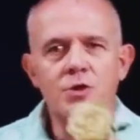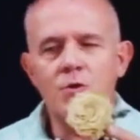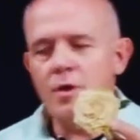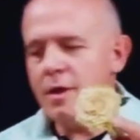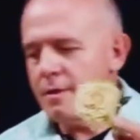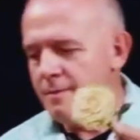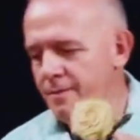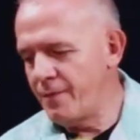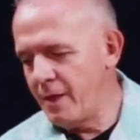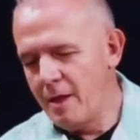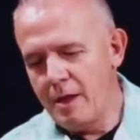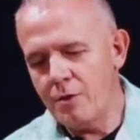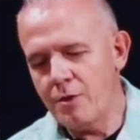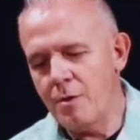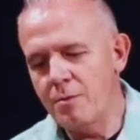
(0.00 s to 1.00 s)
to it
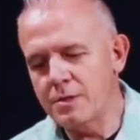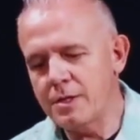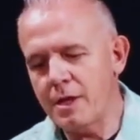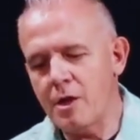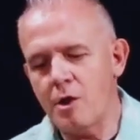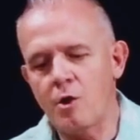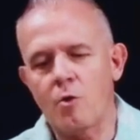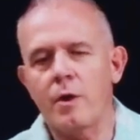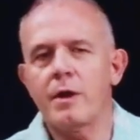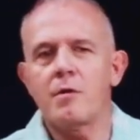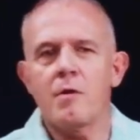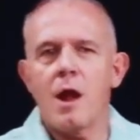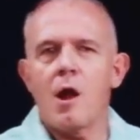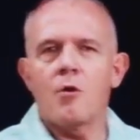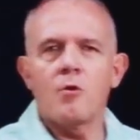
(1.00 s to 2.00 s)
with almost like a
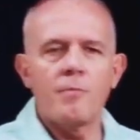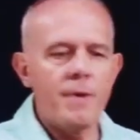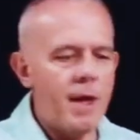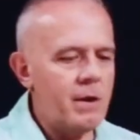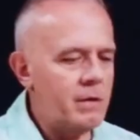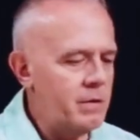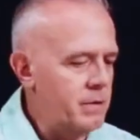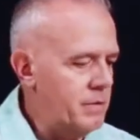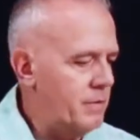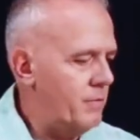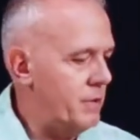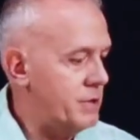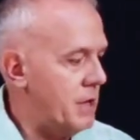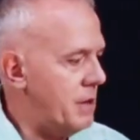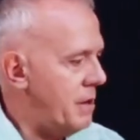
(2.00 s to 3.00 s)
greener outer petal,
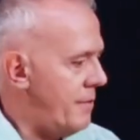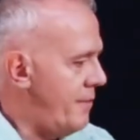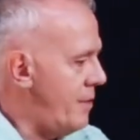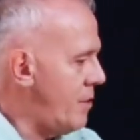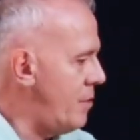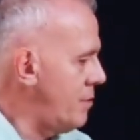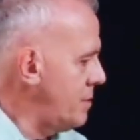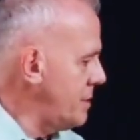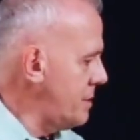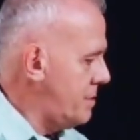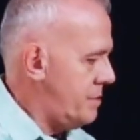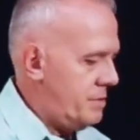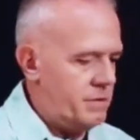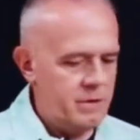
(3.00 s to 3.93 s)
which I love those.